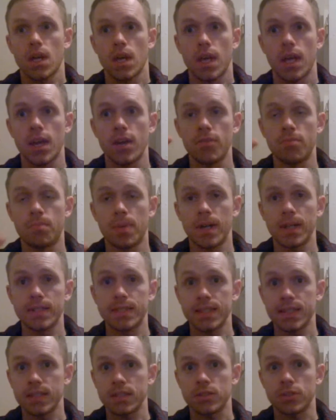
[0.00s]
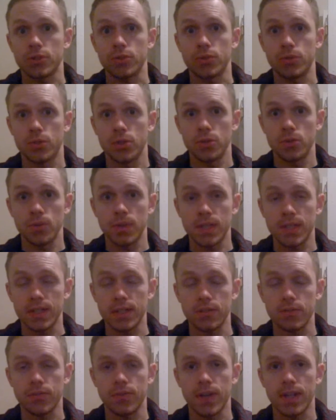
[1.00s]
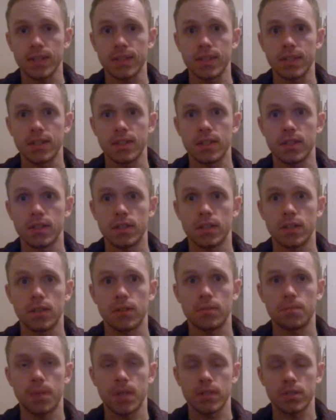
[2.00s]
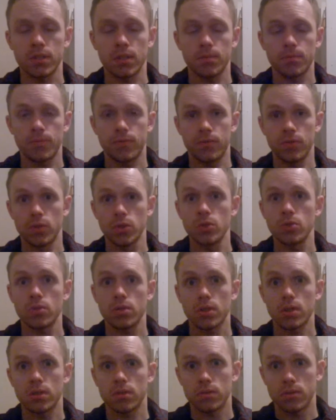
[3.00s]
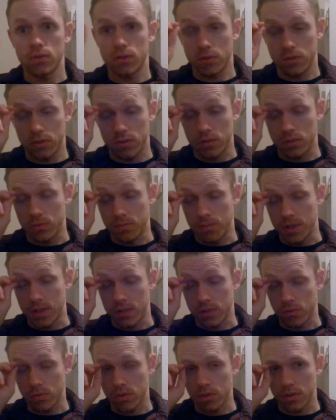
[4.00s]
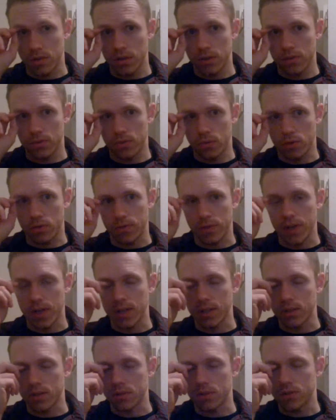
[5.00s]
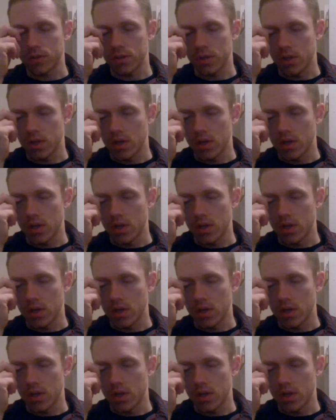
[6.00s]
If by chance you do get infected by some fluke, and you miss one of these four factors,